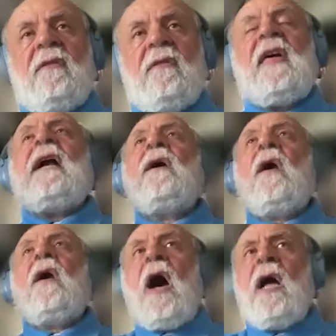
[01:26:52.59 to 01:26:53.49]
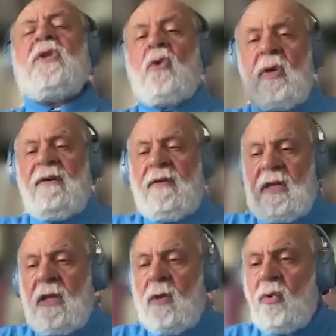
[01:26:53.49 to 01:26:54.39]
Thank God we don't have
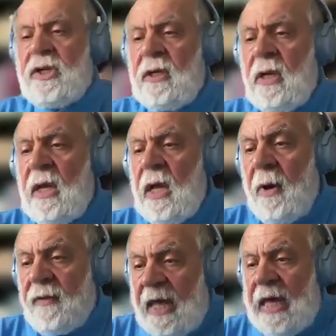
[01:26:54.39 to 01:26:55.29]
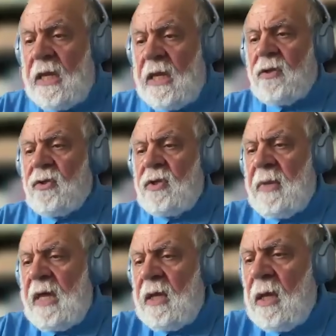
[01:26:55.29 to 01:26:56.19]
any illusion about any country
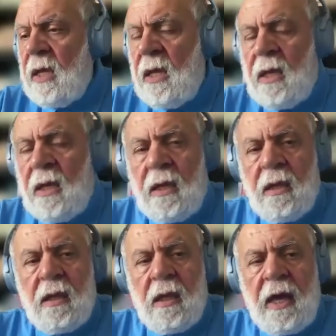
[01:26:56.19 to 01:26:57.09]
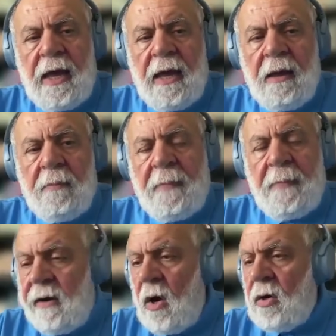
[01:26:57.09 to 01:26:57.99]
being a
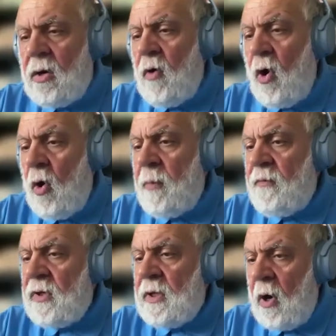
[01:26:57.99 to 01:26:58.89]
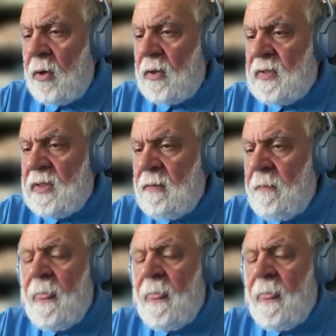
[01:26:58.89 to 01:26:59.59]
paragon of hope for democracy.